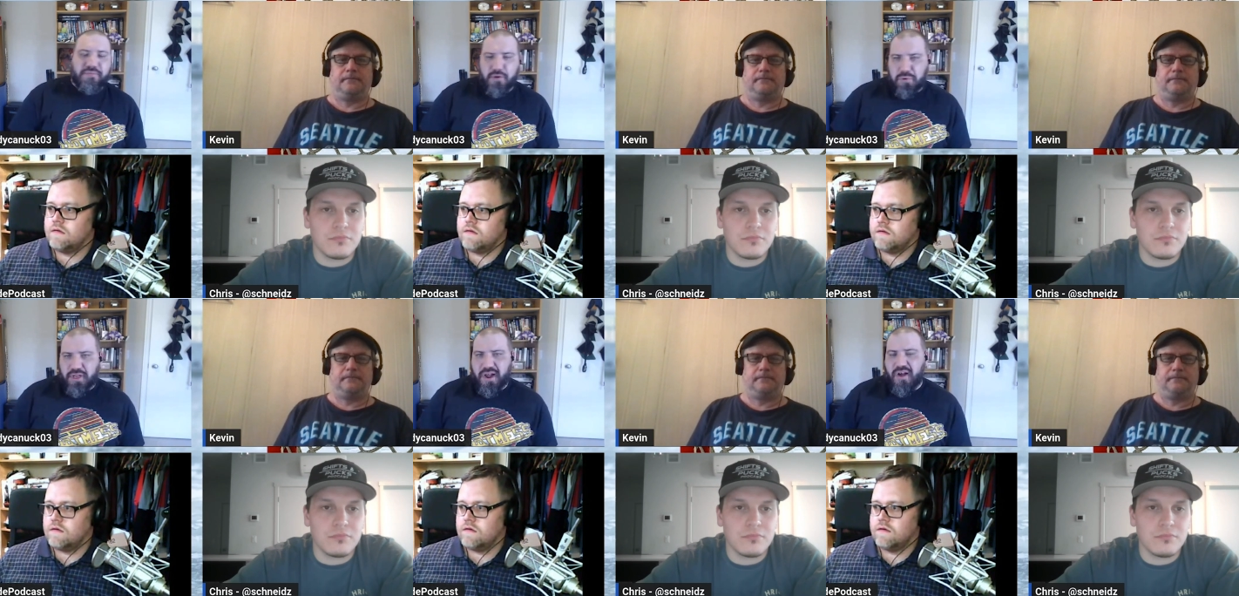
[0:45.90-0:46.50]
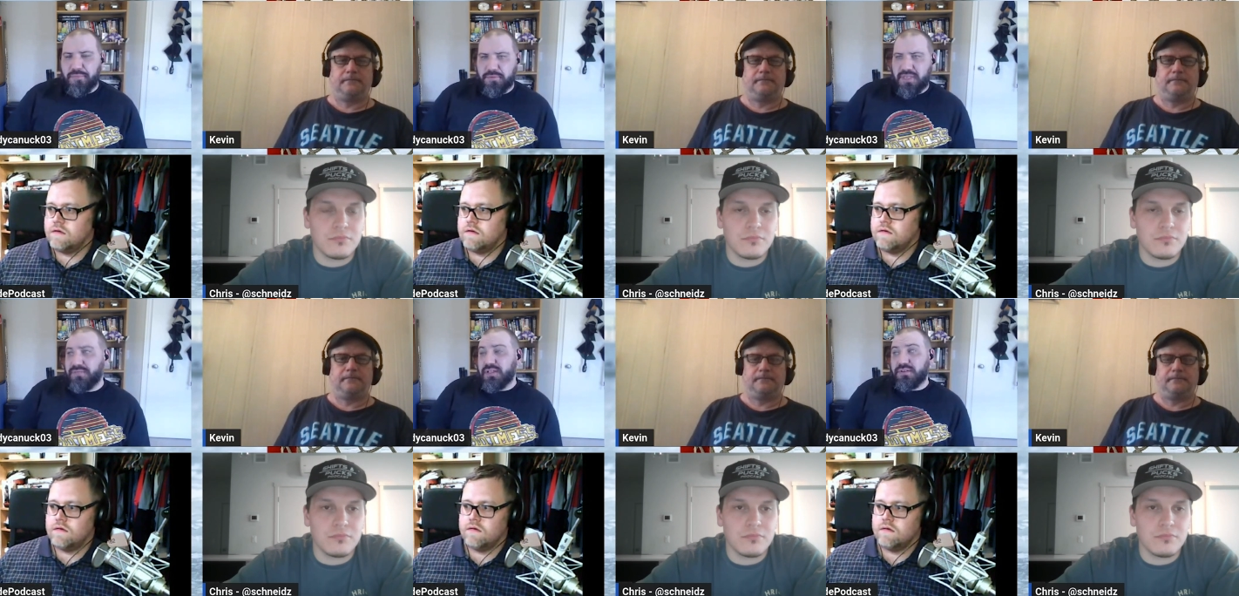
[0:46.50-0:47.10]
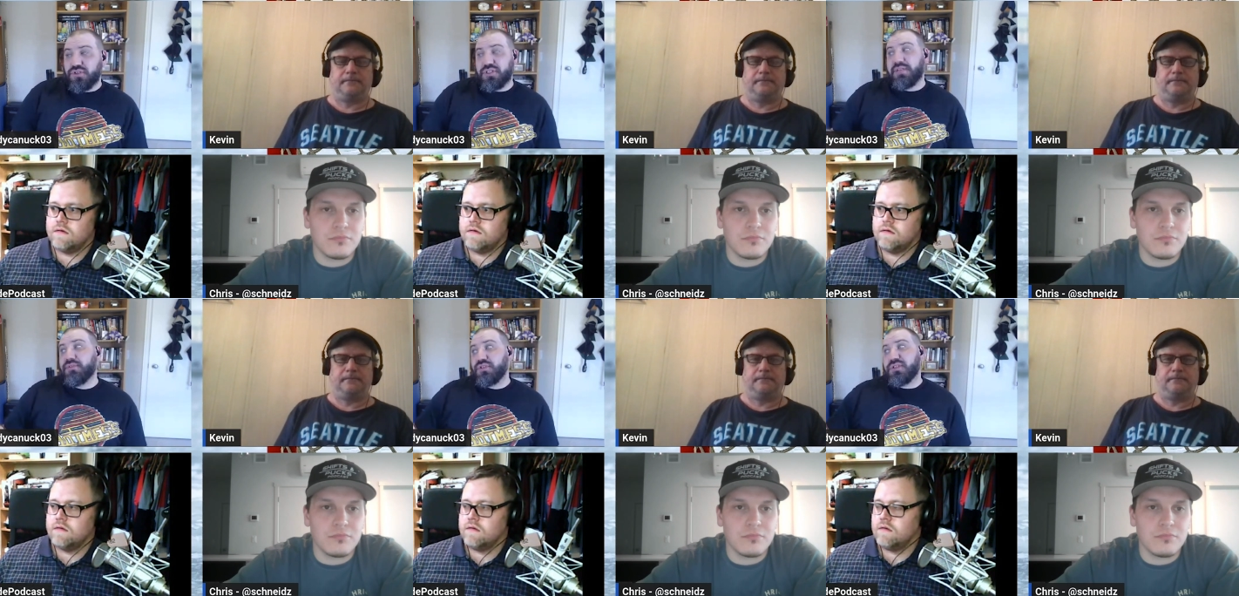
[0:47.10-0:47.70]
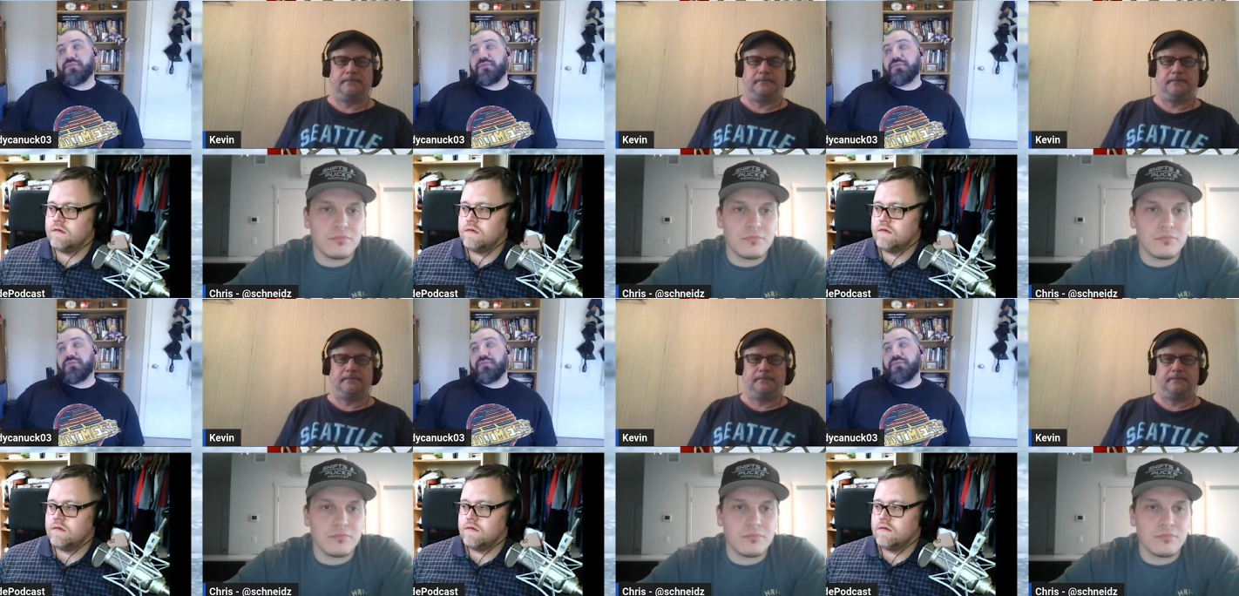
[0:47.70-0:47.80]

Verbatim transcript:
Speaker 1: for a playoff, but maybe it's just even just